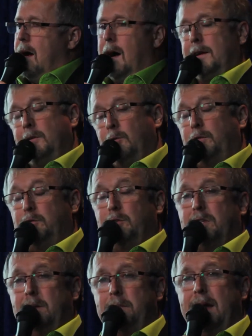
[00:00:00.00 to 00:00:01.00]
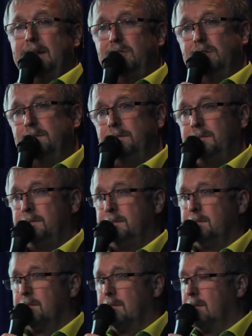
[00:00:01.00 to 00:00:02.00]
I don't know if you can
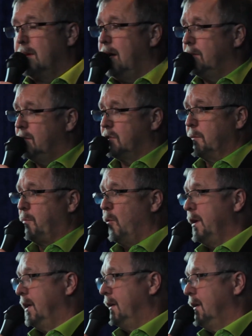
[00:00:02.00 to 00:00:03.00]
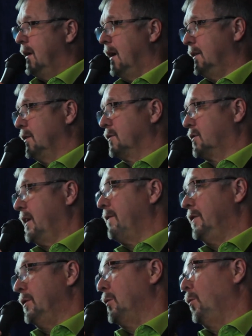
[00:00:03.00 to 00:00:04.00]
imagine how disappointed a little
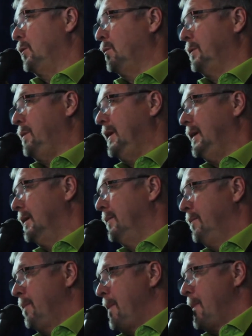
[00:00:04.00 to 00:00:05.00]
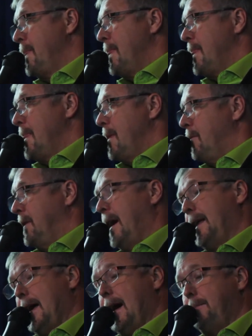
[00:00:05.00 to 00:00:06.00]
7-year-old would be when
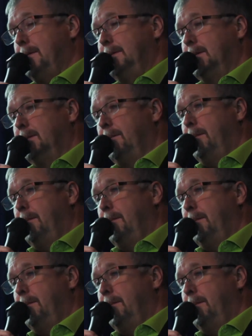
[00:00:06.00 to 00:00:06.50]
that happened.